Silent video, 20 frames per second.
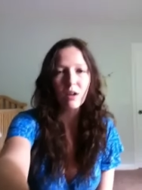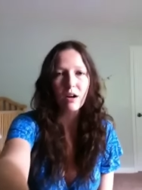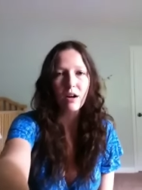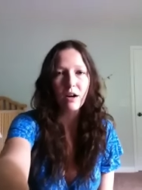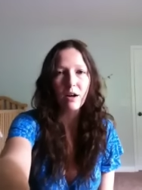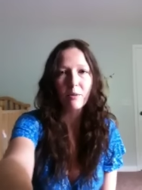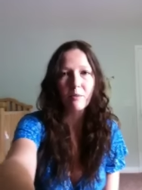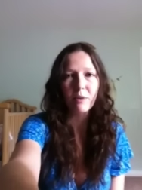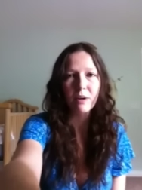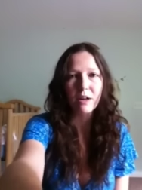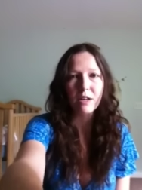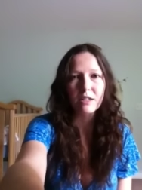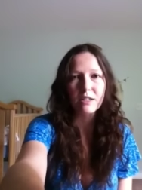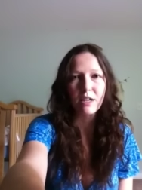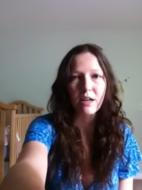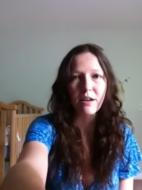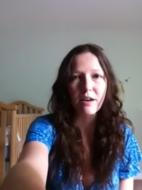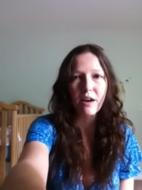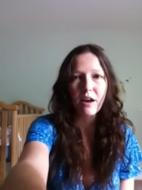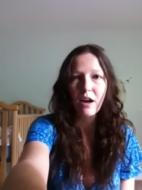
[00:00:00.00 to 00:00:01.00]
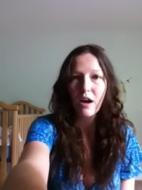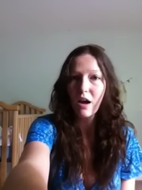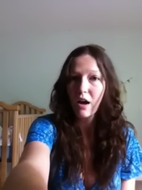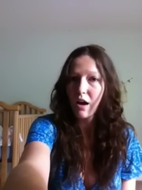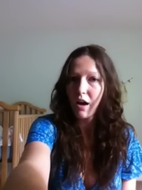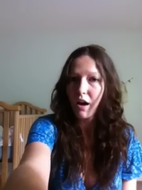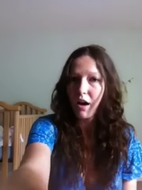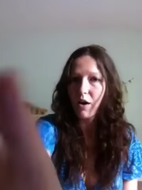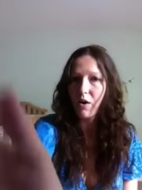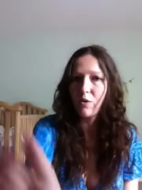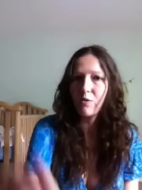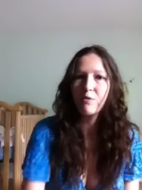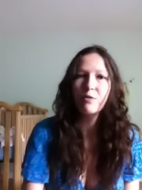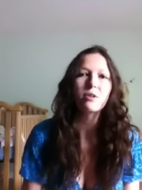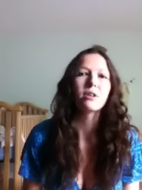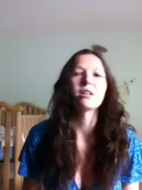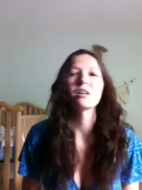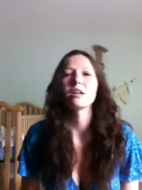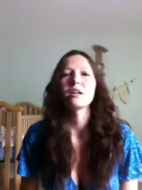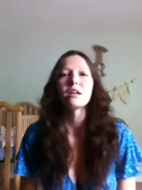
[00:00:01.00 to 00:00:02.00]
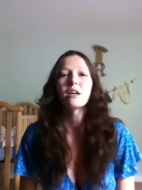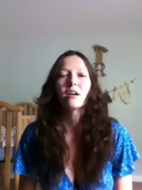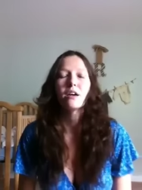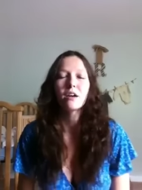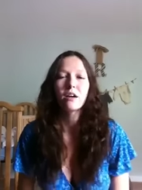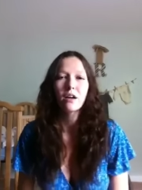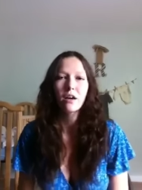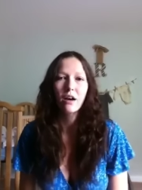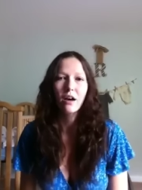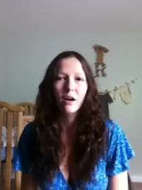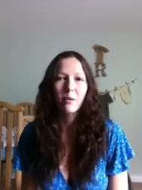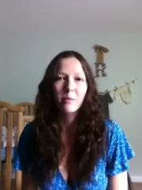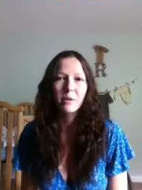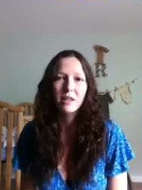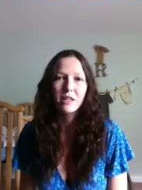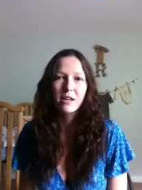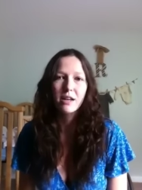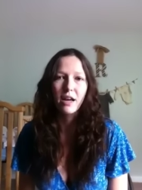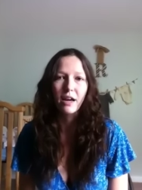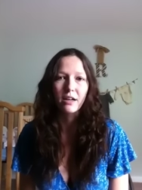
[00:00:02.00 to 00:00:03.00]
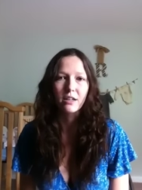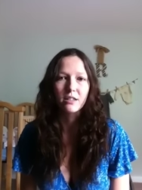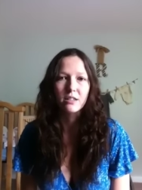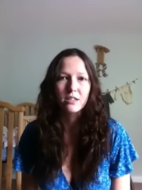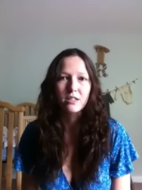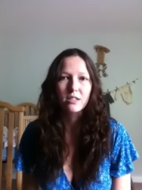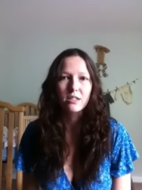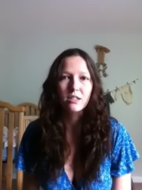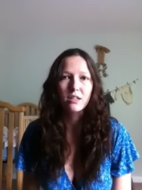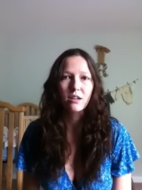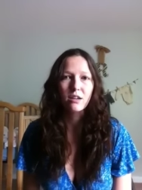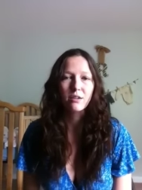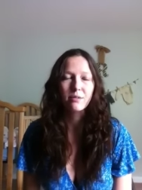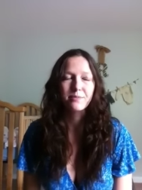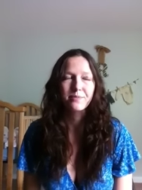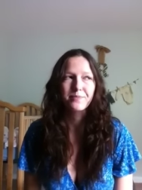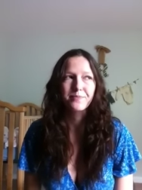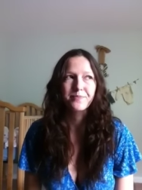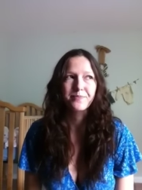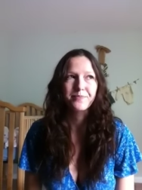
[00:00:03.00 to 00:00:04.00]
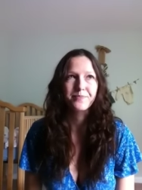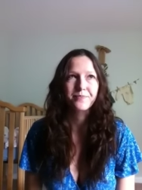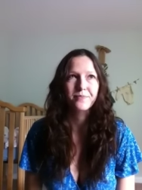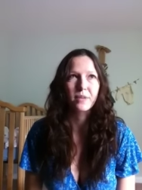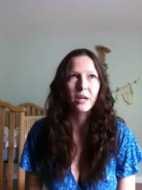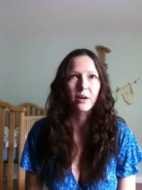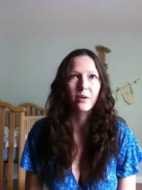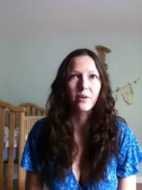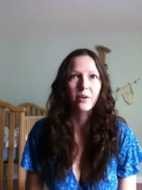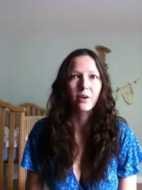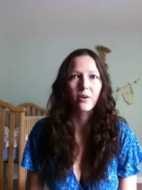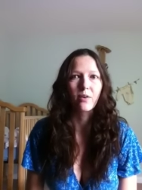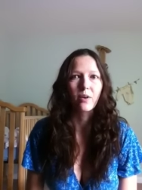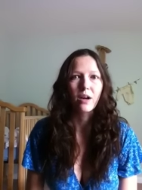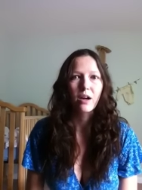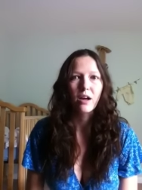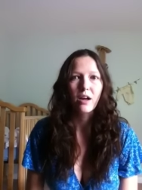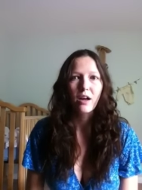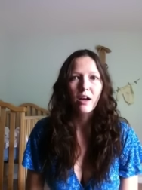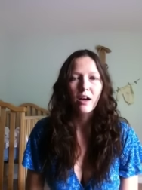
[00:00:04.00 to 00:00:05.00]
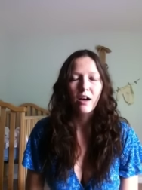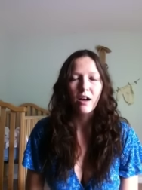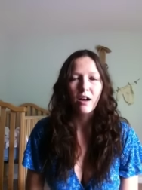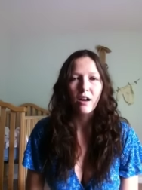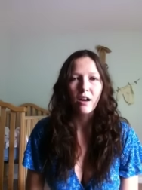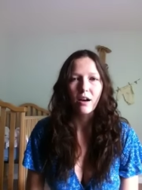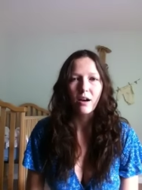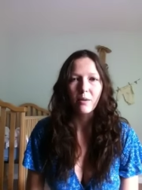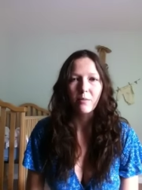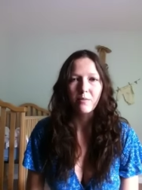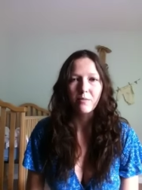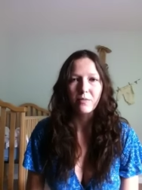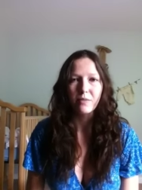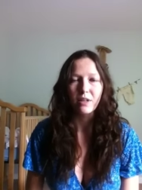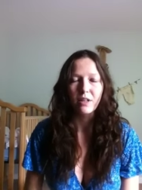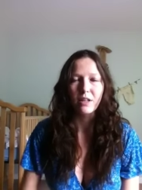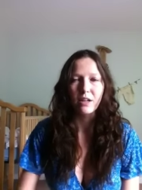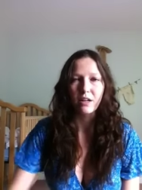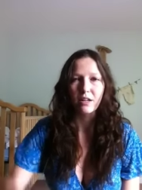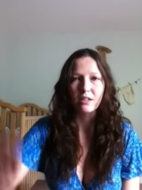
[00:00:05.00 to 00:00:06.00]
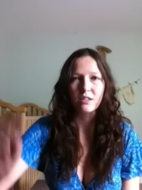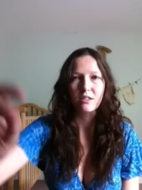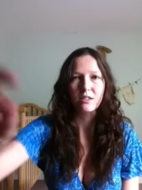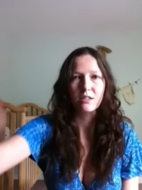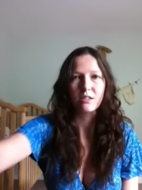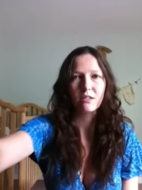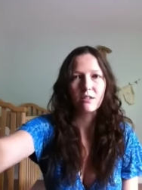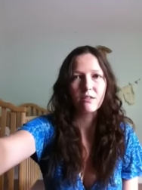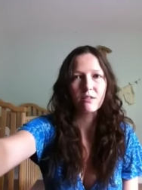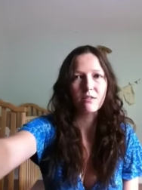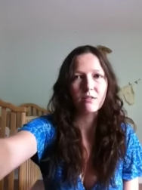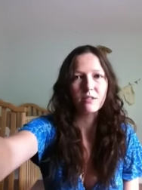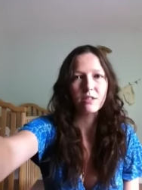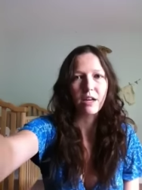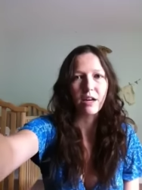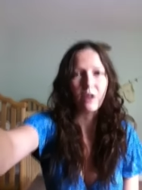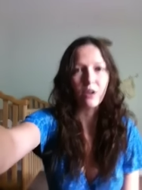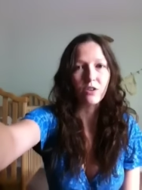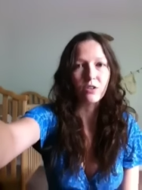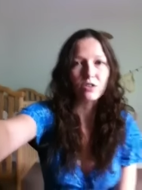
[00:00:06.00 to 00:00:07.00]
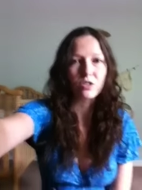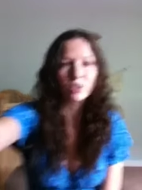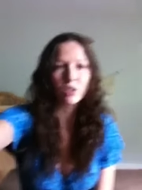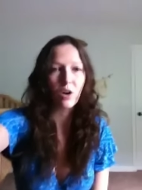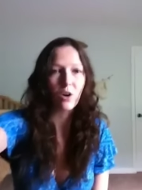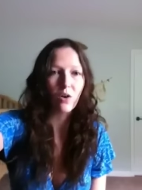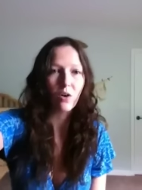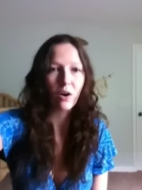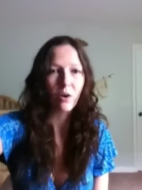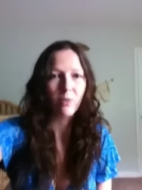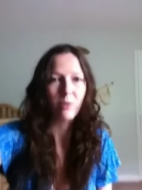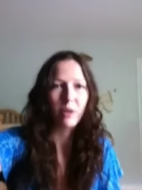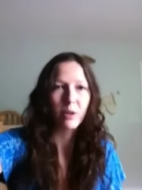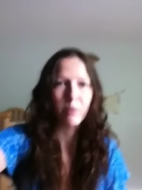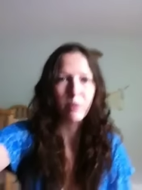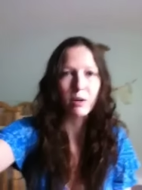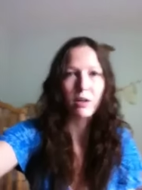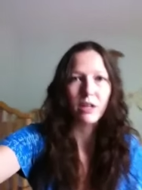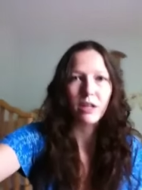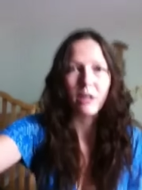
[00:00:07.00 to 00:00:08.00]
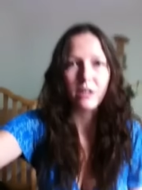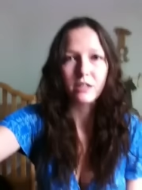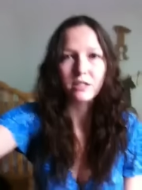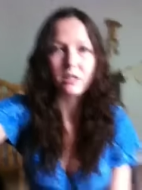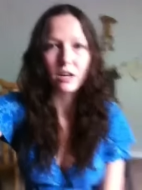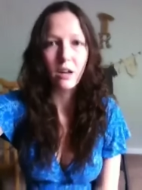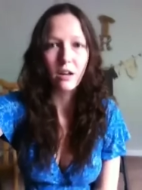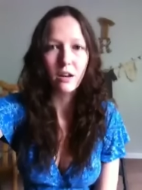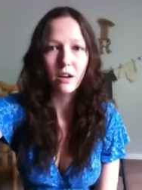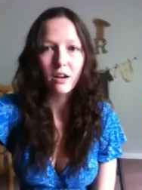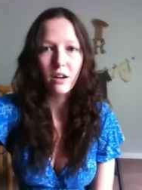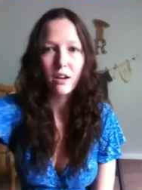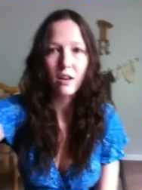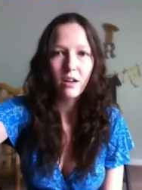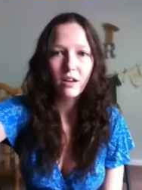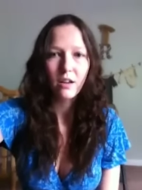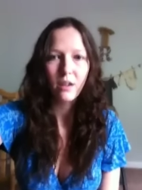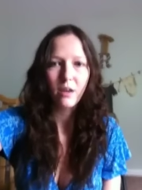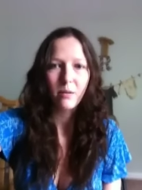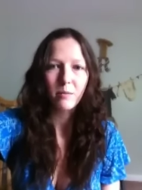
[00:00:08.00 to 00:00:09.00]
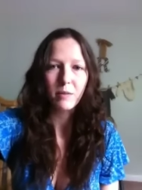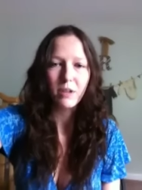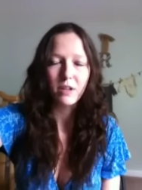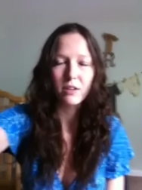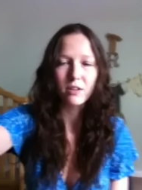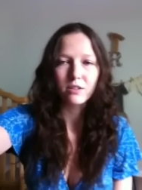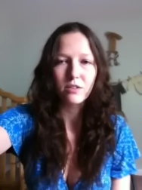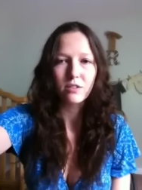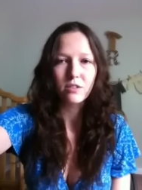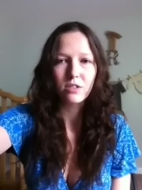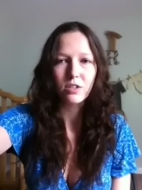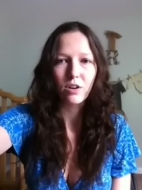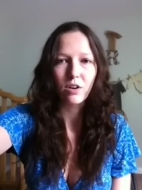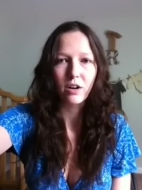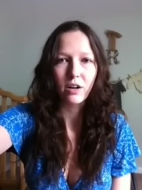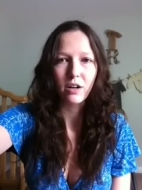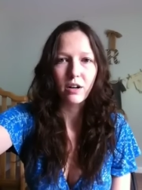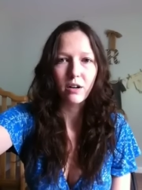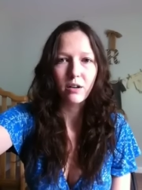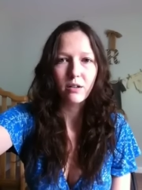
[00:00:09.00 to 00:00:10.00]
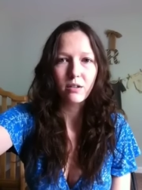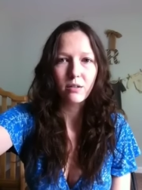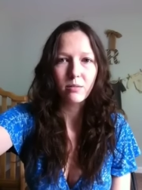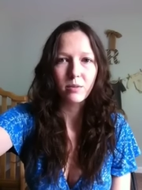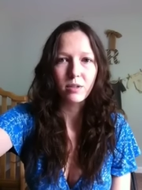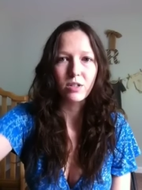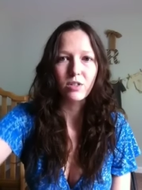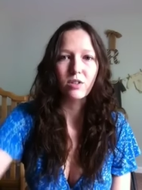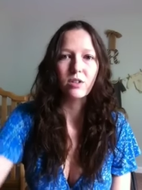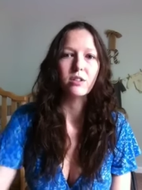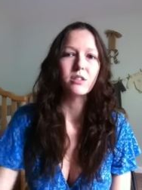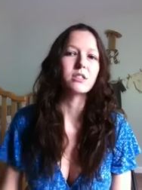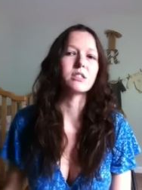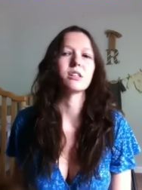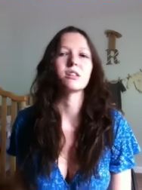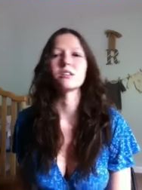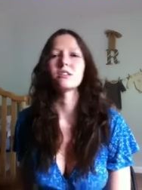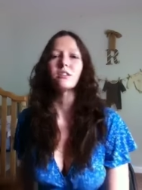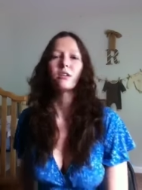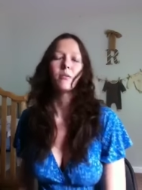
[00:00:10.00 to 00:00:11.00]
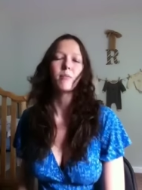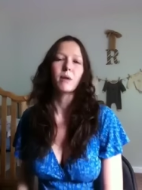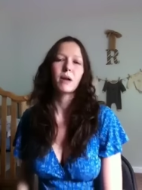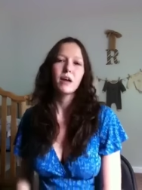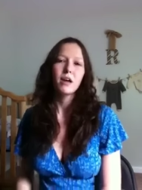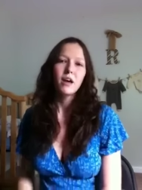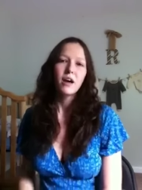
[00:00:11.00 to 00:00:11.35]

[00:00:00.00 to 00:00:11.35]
um, like I said, hopefully um, in the next, I don't know, um, in the next day or so. I really want to get it done. Gonna, sorry, I'm like trying to set this up.